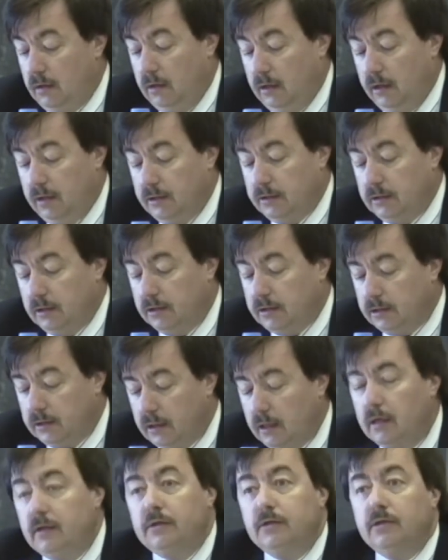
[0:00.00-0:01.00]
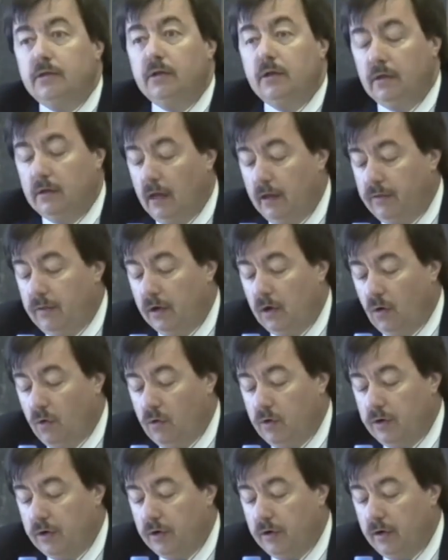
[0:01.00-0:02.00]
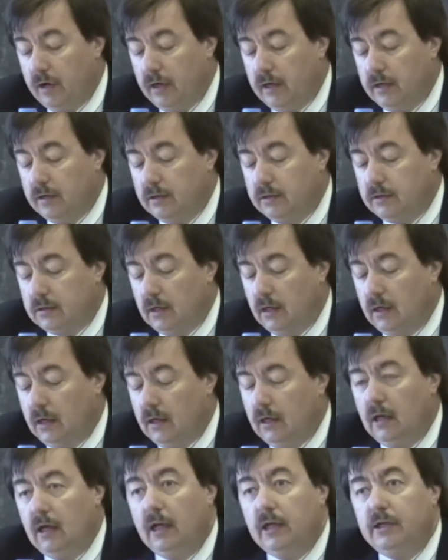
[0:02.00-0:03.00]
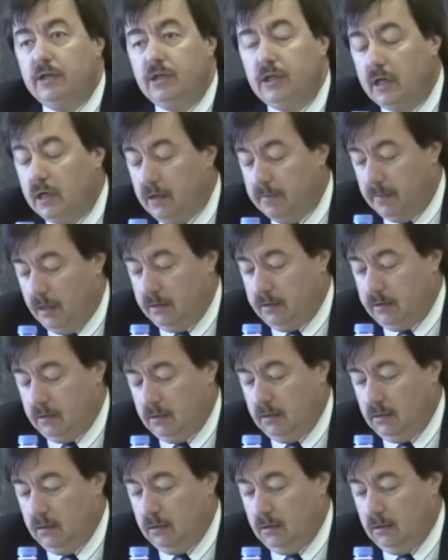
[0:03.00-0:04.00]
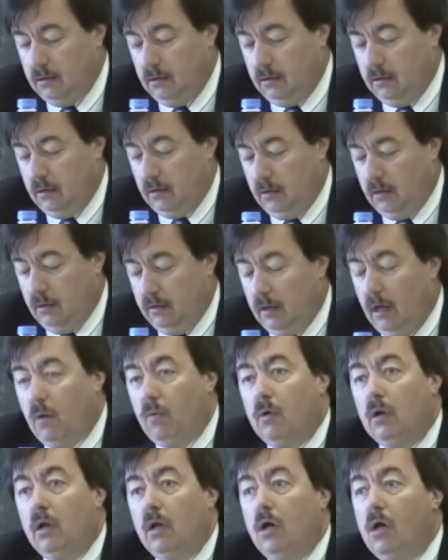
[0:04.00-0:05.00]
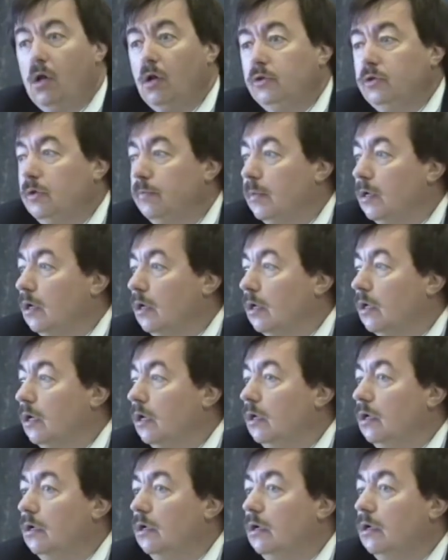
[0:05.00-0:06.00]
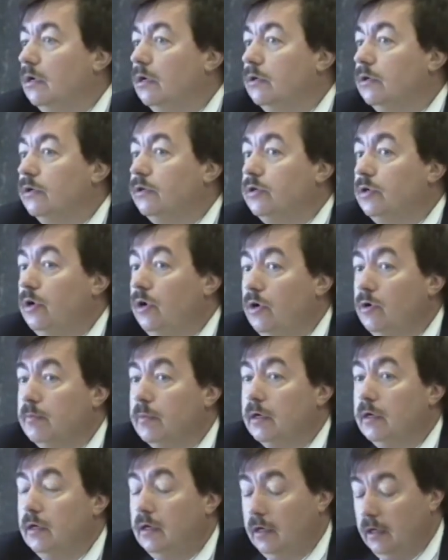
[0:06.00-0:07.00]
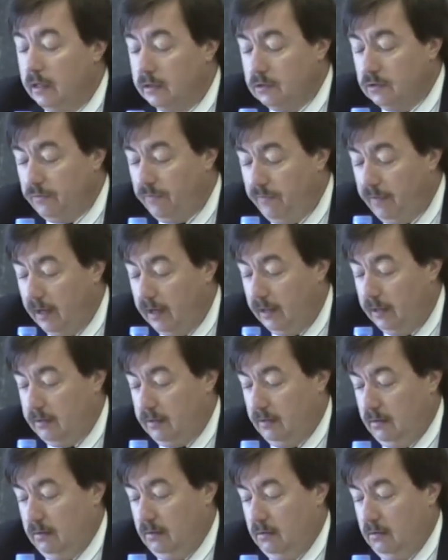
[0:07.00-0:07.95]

it is the sense that the order is legitimate that will ultimately determine its fate.